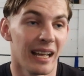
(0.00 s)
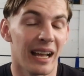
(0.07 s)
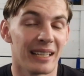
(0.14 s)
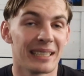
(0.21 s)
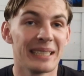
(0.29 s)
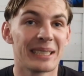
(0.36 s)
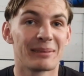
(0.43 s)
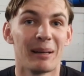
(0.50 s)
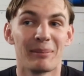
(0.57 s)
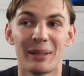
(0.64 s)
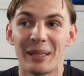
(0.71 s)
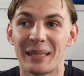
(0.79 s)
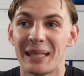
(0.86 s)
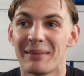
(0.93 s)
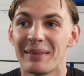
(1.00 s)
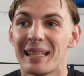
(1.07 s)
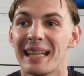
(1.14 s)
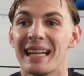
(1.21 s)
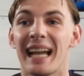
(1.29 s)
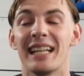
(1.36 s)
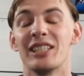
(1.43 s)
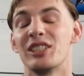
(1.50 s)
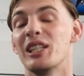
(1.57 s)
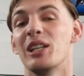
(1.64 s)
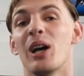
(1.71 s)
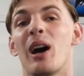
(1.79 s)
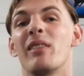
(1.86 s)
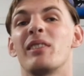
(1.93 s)
I said this to my bird the other day, and she
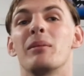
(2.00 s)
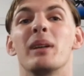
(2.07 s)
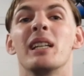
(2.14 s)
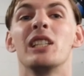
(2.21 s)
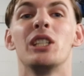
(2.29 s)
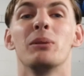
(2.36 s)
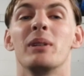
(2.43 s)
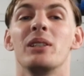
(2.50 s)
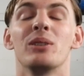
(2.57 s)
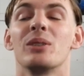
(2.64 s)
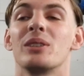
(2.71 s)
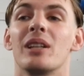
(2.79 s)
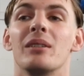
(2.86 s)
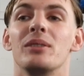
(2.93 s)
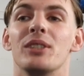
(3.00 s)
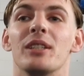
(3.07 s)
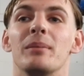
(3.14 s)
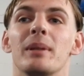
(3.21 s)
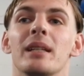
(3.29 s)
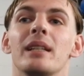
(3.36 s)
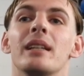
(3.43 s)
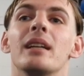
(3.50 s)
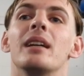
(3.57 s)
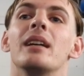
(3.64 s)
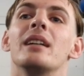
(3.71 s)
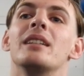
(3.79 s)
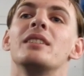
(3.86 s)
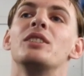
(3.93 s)
laughed at me. She went, "You're so stupid."
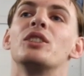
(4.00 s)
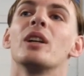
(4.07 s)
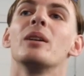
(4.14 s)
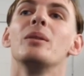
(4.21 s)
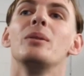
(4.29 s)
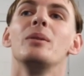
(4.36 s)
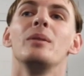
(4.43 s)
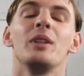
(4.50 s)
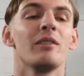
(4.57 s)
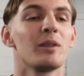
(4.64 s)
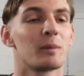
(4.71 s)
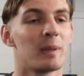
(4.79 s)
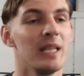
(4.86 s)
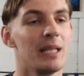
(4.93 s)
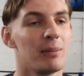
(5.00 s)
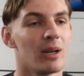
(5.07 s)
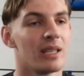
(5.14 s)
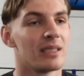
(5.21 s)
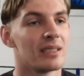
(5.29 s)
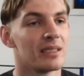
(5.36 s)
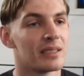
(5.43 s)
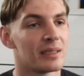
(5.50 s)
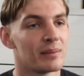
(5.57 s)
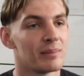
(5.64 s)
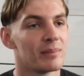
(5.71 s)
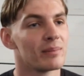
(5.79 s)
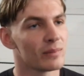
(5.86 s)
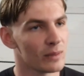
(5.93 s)
Do you know? You ever watch Peaky Blinders?
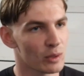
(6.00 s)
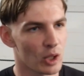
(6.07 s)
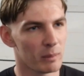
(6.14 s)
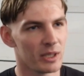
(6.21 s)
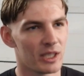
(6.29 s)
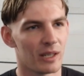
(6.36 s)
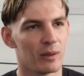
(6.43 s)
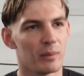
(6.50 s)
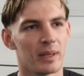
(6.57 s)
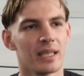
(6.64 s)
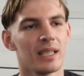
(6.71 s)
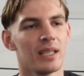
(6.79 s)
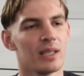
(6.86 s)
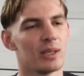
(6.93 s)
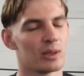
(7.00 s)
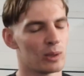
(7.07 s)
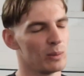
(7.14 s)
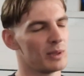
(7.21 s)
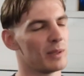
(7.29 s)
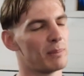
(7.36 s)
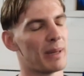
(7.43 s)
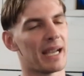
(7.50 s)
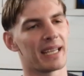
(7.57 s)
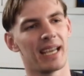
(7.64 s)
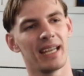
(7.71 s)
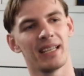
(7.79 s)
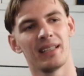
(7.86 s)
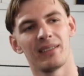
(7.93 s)
Like Tommy Shelby. Towards the back
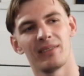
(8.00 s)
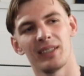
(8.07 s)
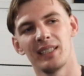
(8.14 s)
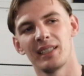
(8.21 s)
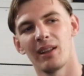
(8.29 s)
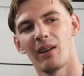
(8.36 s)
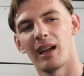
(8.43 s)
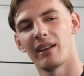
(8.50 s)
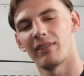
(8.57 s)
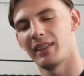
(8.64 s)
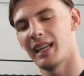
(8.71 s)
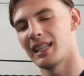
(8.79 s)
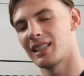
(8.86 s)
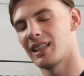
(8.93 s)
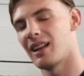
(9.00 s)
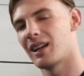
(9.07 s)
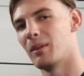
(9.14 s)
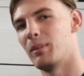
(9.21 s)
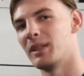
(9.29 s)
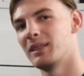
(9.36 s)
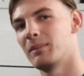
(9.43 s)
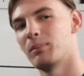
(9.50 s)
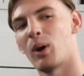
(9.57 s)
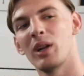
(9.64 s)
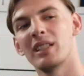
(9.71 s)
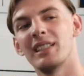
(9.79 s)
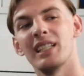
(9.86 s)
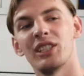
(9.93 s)
end of his life, he has like a
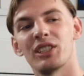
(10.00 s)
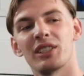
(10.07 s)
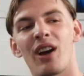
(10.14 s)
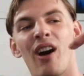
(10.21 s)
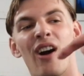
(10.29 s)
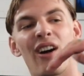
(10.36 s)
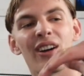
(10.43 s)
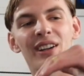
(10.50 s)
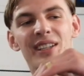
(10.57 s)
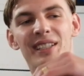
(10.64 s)
politician arc.